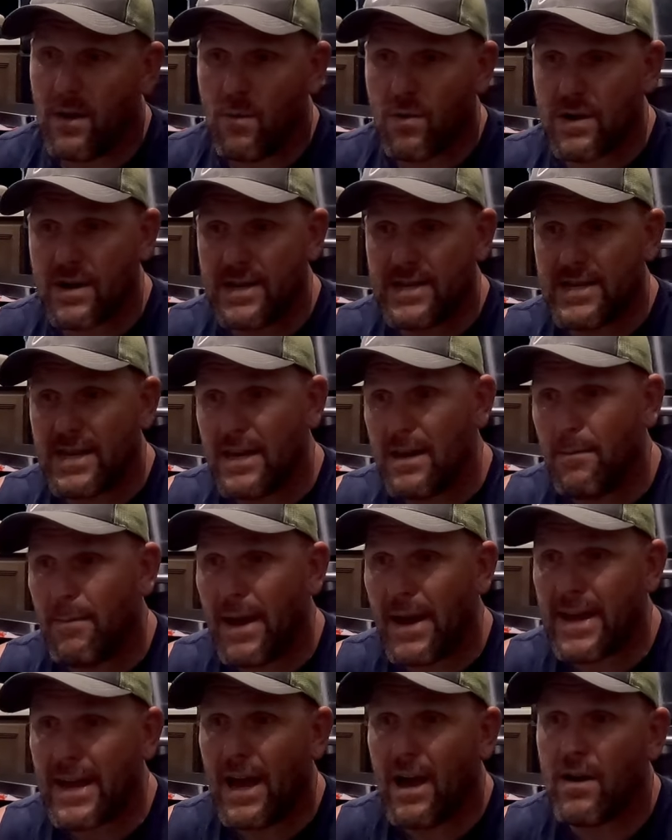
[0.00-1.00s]
And we're gonna send it
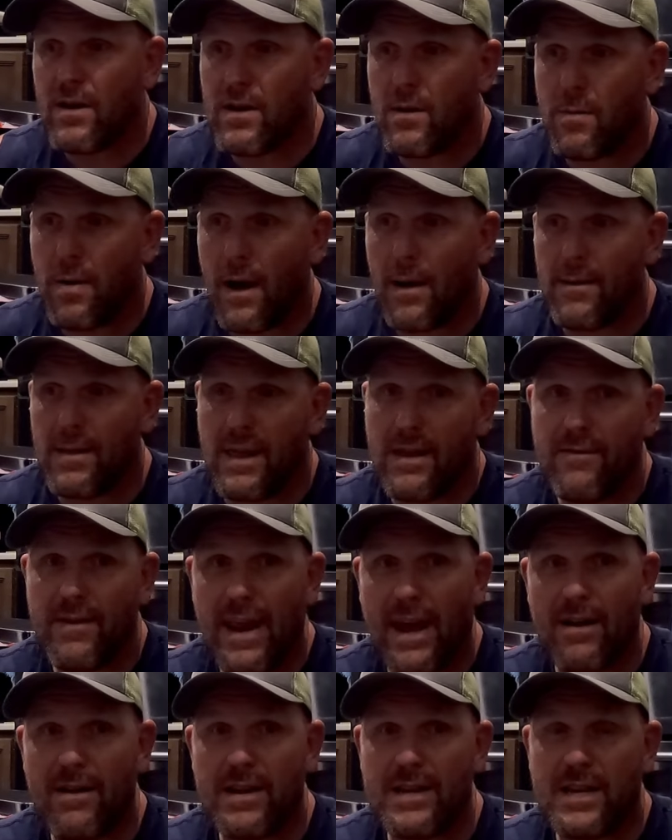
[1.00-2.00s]
back out and probably leave
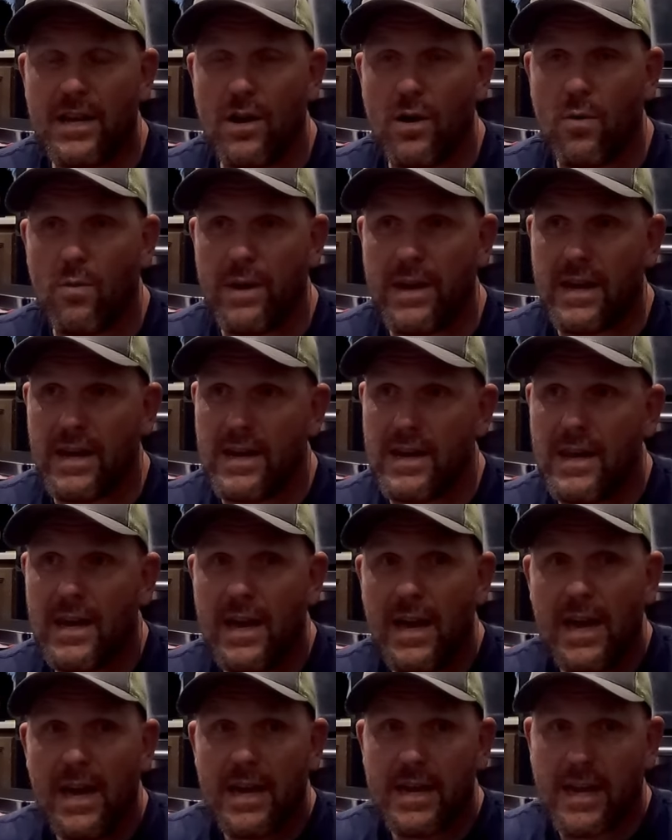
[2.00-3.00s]
it out until we can
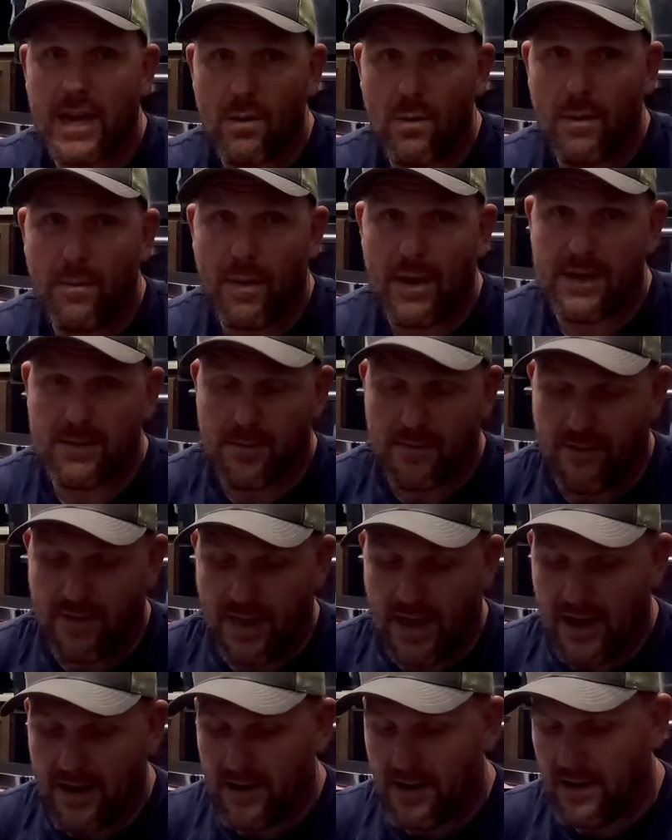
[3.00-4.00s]
get a replacement
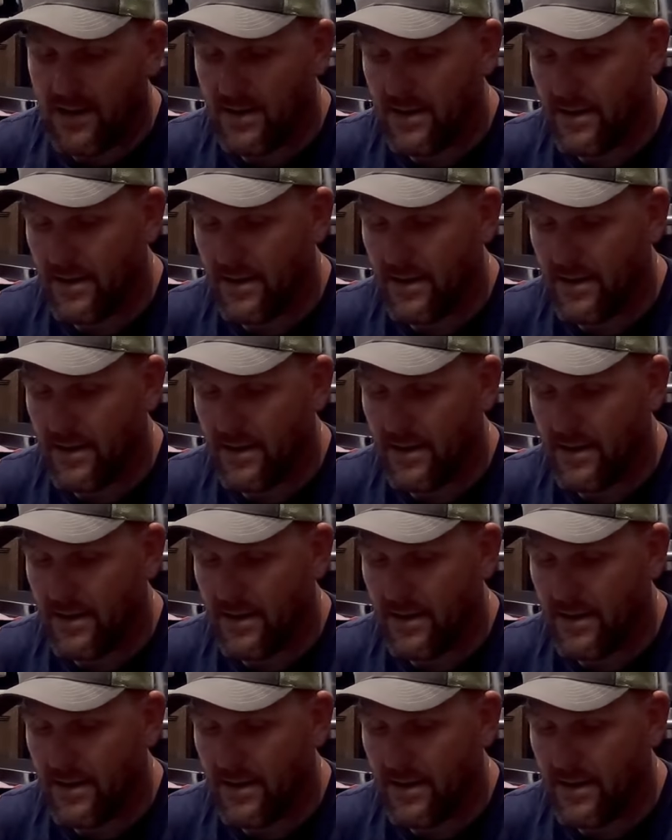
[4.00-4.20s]
for that.